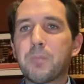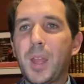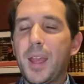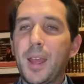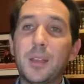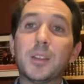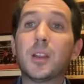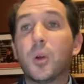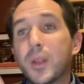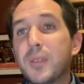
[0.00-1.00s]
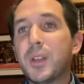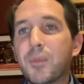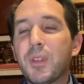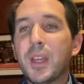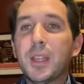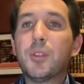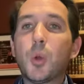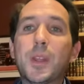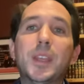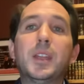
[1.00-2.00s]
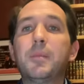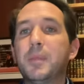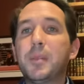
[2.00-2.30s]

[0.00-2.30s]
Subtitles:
And, you know, even though he didn't,